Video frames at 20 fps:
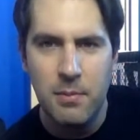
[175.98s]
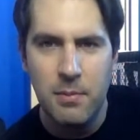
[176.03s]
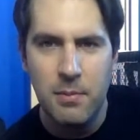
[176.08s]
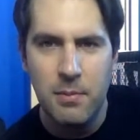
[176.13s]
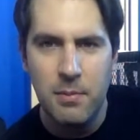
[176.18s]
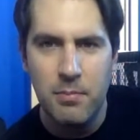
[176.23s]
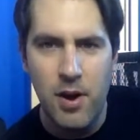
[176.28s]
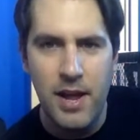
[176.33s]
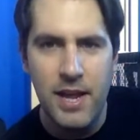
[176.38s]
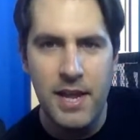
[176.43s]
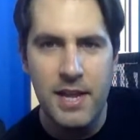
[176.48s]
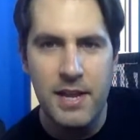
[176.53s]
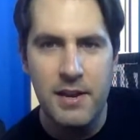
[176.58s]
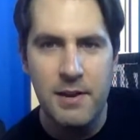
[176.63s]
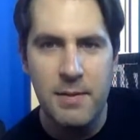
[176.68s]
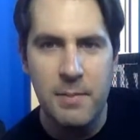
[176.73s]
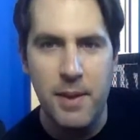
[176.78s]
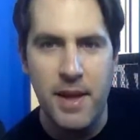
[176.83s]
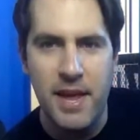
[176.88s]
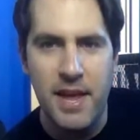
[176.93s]
Brian,
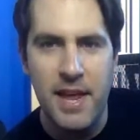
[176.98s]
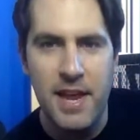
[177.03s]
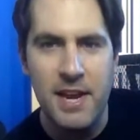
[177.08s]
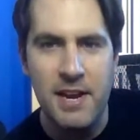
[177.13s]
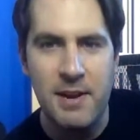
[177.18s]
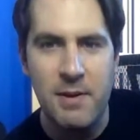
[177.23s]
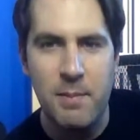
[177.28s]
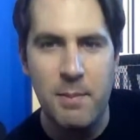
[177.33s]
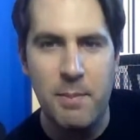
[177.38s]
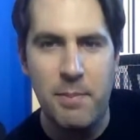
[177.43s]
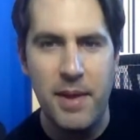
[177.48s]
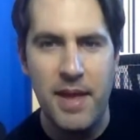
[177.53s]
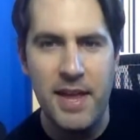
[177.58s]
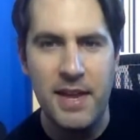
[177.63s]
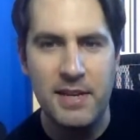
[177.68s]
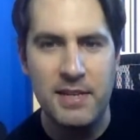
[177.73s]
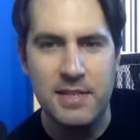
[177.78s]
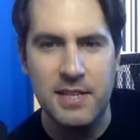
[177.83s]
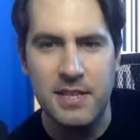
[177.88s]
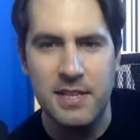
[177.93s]
Ben,
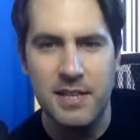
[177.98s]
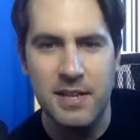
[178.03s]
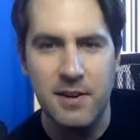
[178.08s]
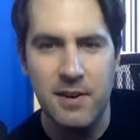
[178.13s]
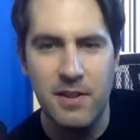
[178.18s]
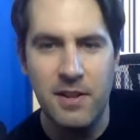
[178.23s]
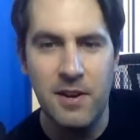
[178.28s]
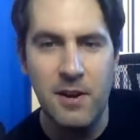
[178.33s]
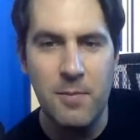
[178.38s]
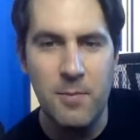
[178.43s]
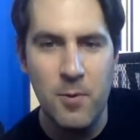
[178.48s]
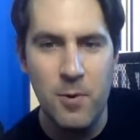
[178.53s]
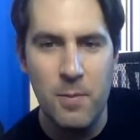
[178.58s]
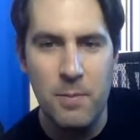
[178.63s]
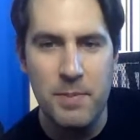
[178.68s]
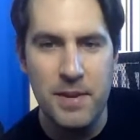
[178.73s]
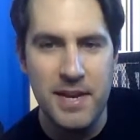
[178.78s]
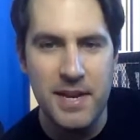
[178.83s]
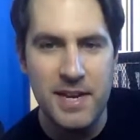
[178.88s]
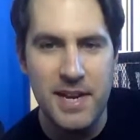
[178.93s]
Bent. Are there any more
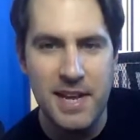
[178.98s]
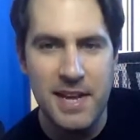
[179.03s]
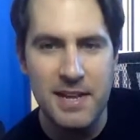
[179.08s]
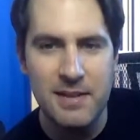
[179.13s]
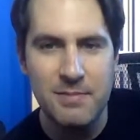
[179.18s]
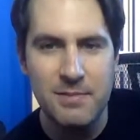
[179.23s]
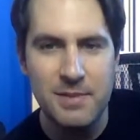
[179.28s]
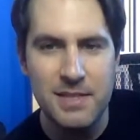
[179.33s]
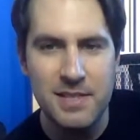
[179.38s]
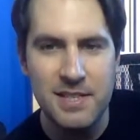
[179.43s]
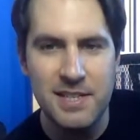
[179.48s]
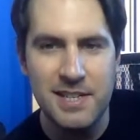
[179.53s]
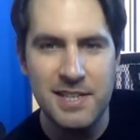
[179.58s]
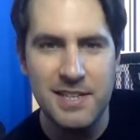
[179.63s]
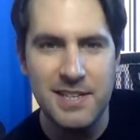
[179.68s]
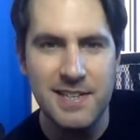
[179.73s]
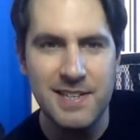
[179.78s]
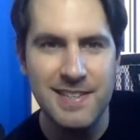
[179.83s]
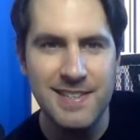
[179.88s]
B names in here?